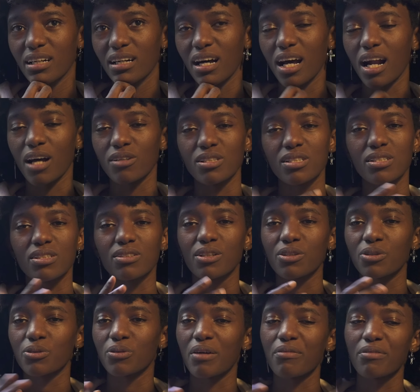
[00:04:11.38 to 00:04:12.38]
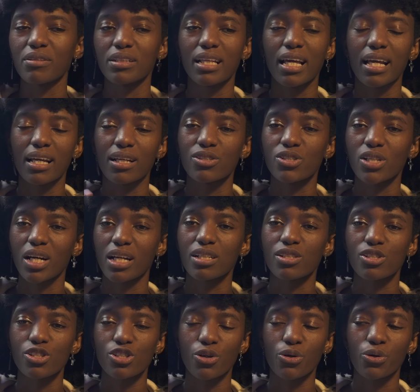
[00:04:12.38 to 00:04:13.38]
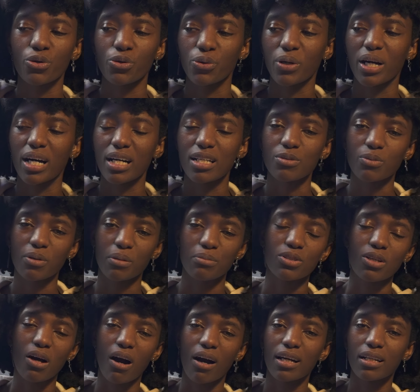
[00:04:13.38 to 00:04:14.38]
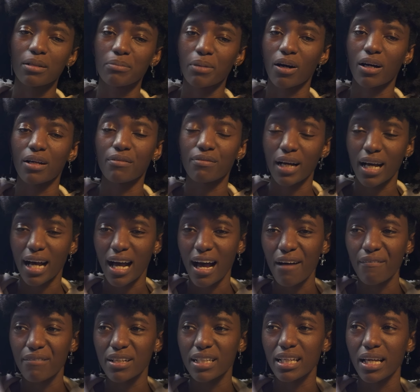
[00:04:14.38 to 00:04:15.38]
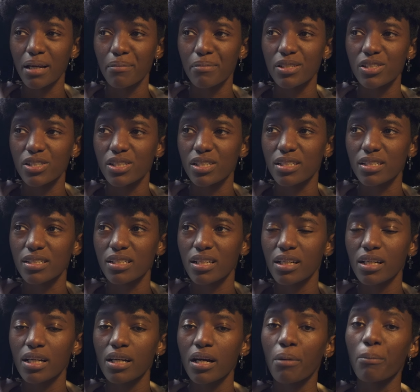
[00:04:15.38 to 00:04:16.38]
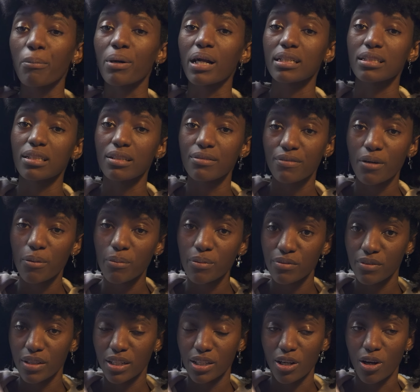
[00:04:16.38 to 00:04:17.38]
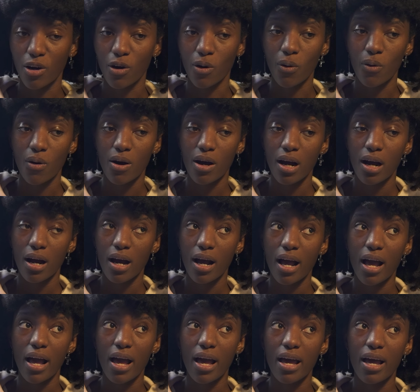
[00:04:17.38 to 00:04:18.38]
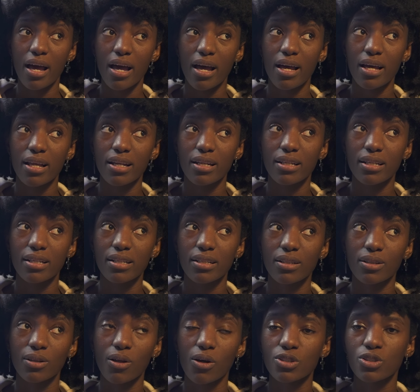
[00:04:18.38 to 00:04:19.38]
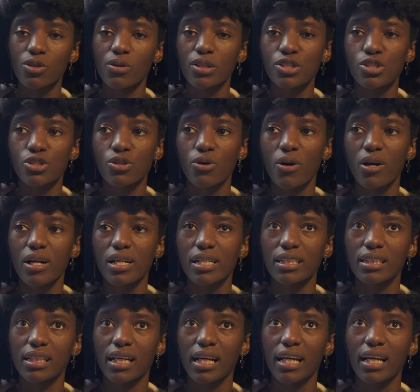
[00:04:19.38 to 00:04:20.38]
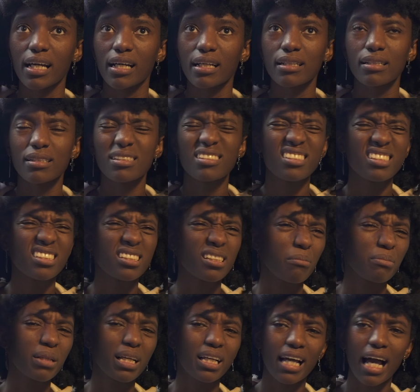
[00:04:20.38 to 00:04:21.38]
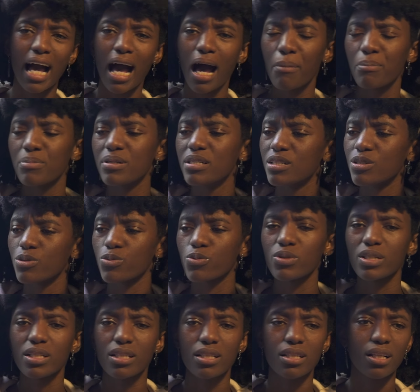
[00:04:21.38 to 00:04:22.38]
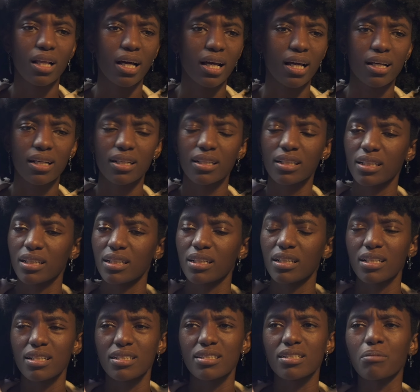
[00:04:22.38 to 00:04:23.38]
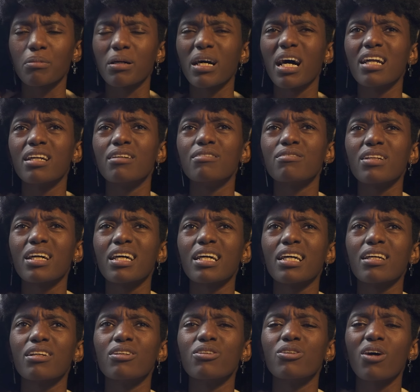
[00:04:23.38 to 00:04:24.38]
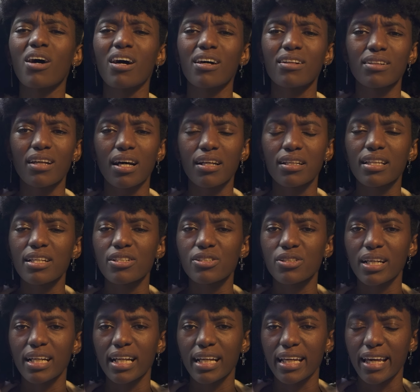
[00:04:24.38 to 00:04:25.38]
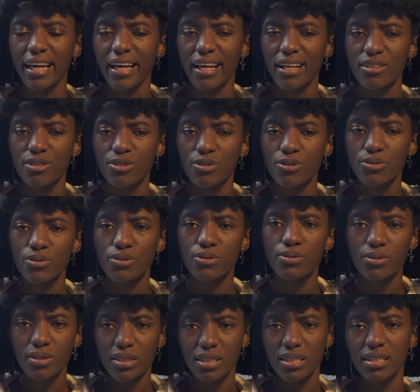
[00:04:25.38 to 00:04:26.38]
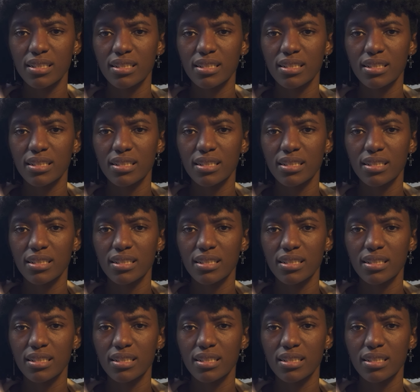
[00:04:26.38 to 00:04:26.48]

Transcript: And I'll just look through everything and try to show you guys what I'm talking about if I have any images. But I did film a video and long story short like something happened with like some kind of like you know how a lot of things are getting canceled